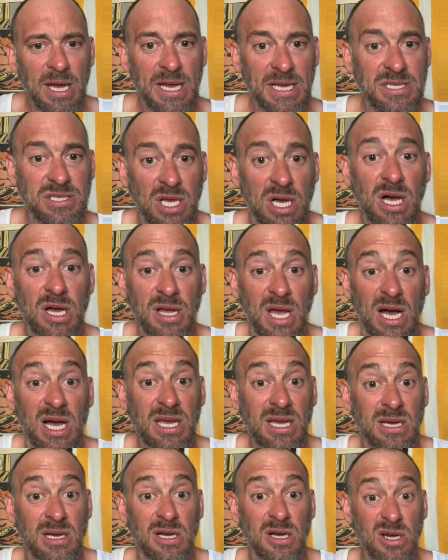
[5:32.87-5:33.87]
It's like,
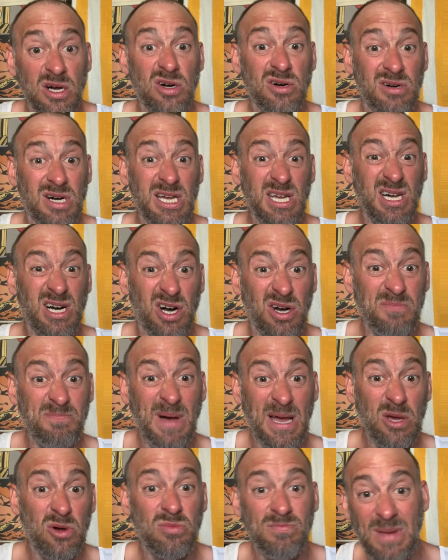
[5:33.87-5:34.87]
okay, all right, I
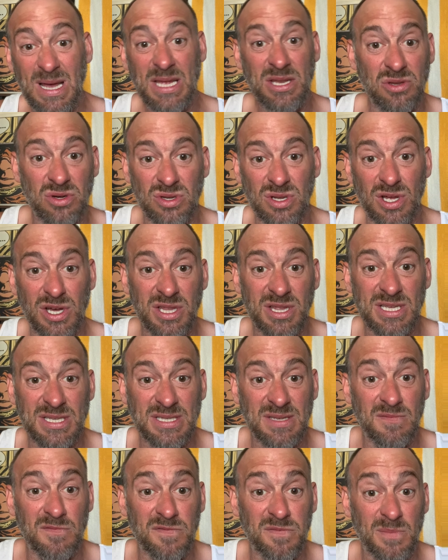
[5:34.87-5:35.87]
may or may not like
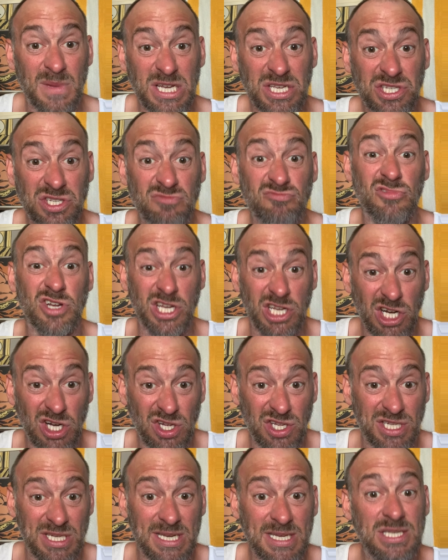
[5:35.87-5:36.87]
this information.
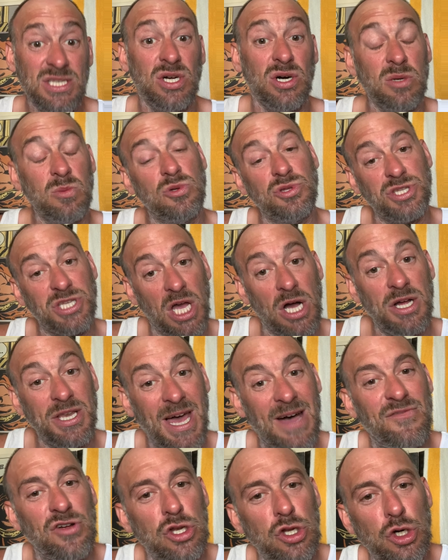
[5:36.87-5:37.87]
Regardless, I want to go and
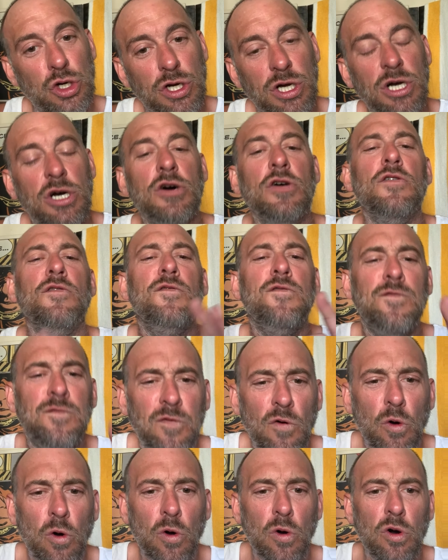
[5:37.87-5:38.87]
have a look
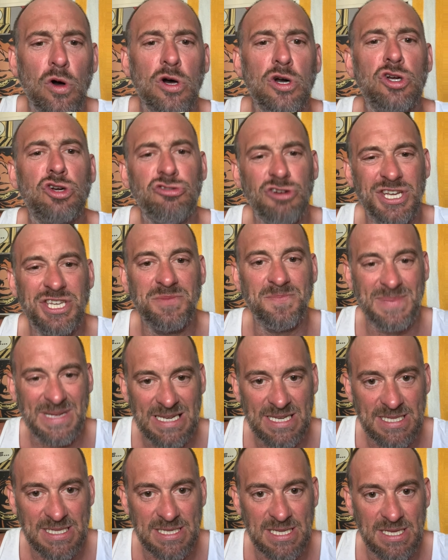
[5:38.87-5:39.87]
for
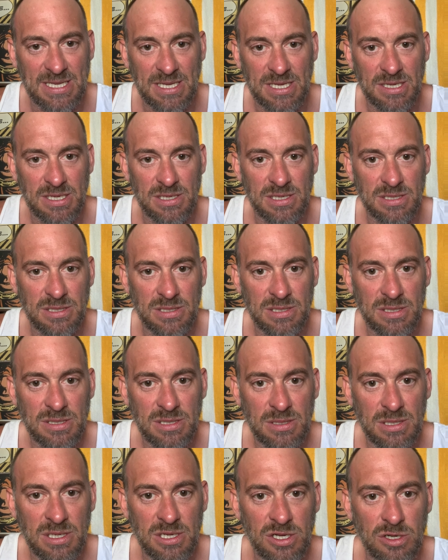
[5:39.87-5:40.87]
credibility,
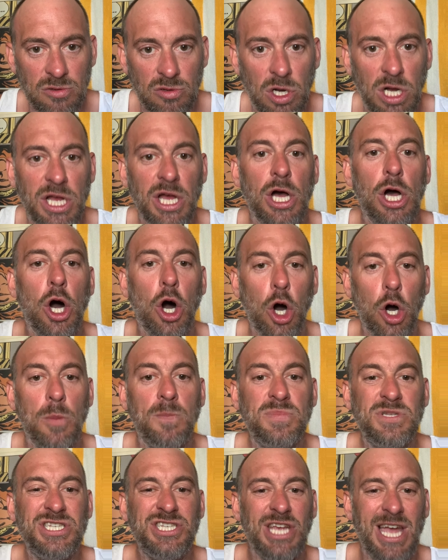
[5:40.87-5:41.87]
right?
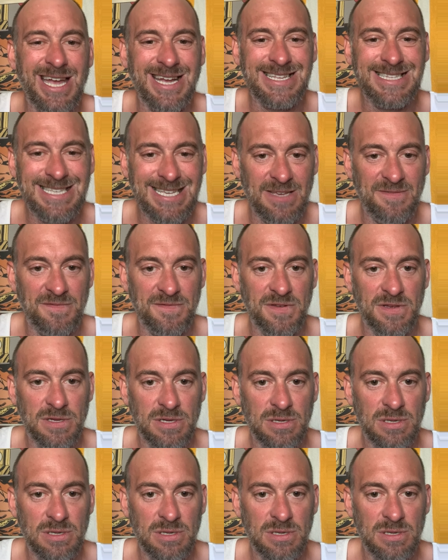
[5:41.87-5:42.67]
Objective.